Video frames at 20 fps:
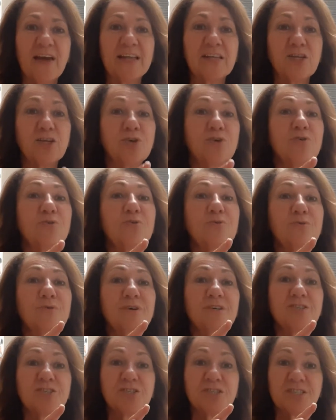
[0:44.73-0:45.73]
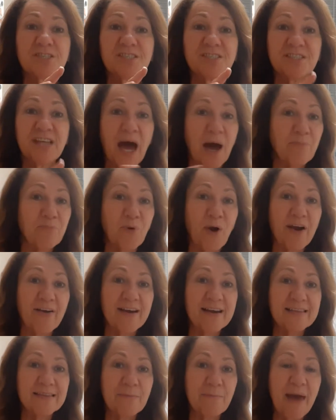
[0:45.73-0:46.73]
and you should stop
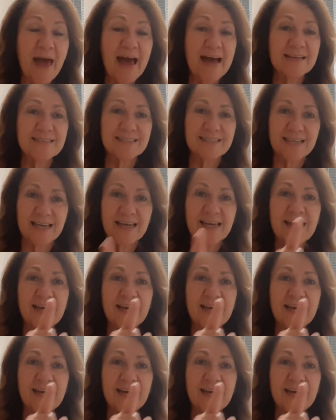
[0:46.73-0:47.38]
wearing the mask.